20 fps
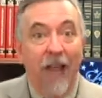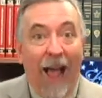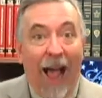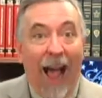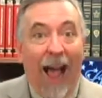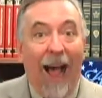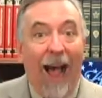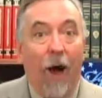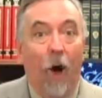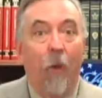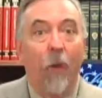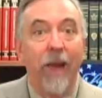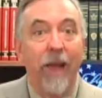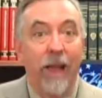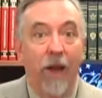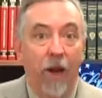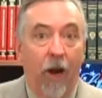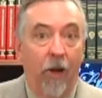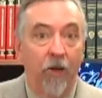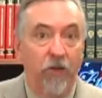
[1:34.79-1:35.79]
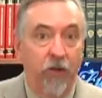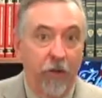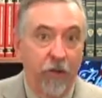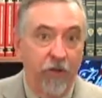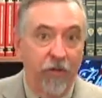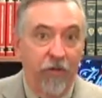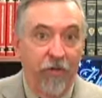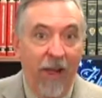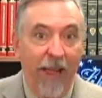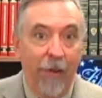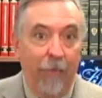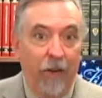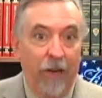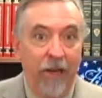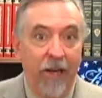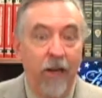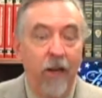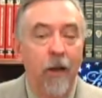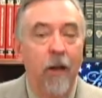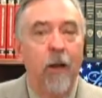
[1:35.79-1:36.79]
how in our church
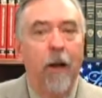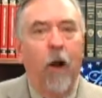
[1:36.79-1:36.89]
family